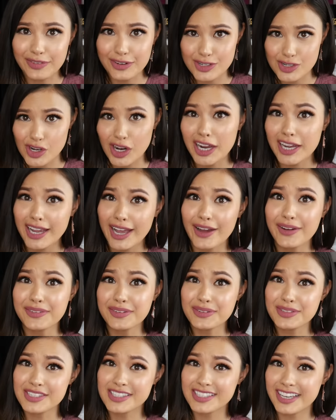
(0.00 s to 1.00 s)
for trying out
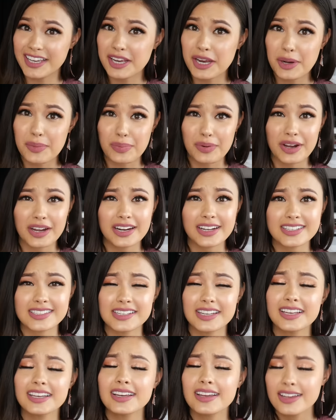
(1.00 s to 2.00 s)
new skincare products,
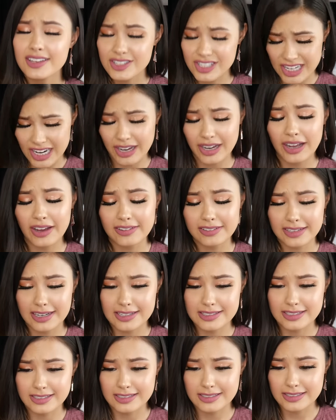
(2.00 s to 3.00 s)
check out an
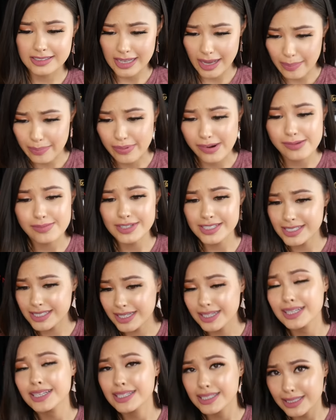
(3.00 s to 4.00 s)
essence. I promise
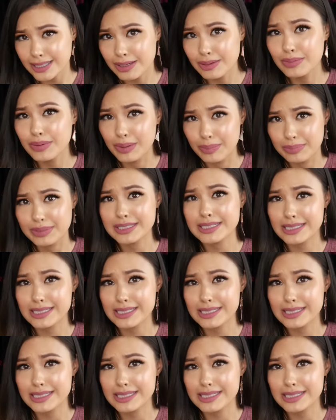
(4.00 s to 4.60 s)
you, you won't be